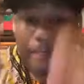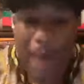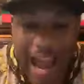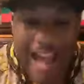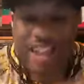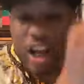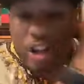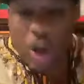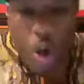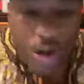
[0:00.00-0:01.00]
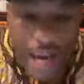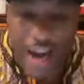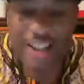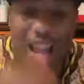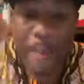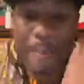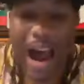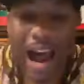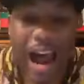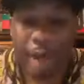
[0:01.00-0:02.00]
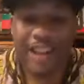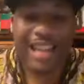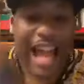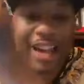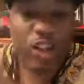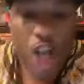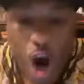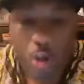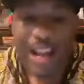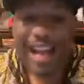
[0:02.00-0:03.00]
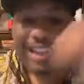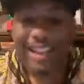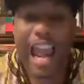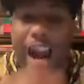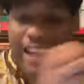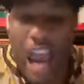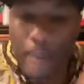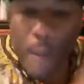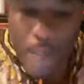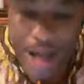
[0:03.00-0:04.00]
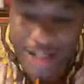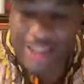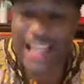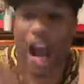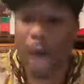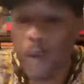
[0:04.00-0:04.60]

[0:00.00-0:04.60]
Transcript: past two years, Biafrans have showed their capability of